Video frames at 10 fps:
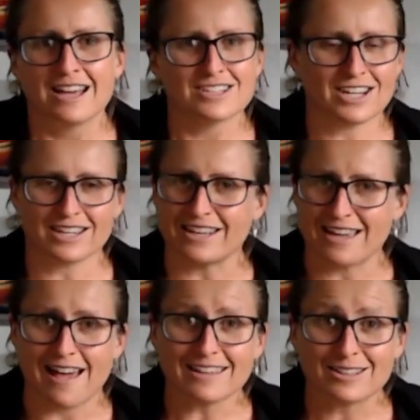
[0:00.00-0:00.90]
chuck in a
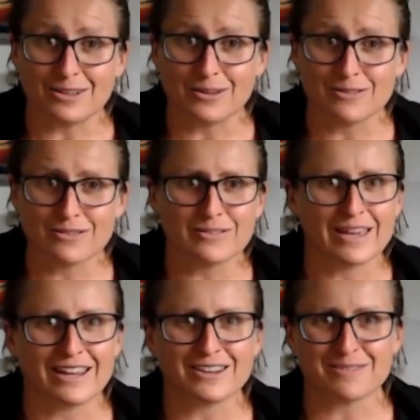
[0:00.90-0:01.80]
garlic clove
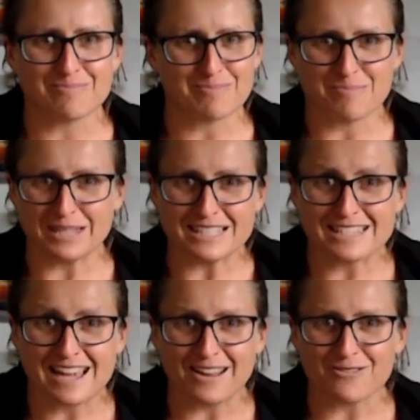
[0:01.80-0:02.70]
and mill it
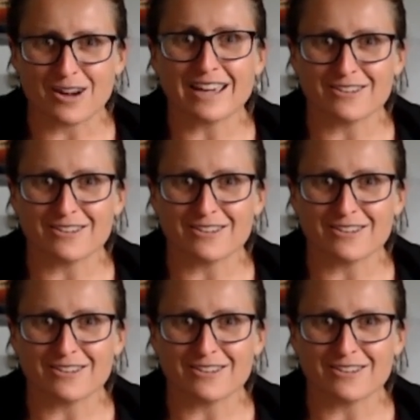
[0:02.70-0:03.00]
down, right?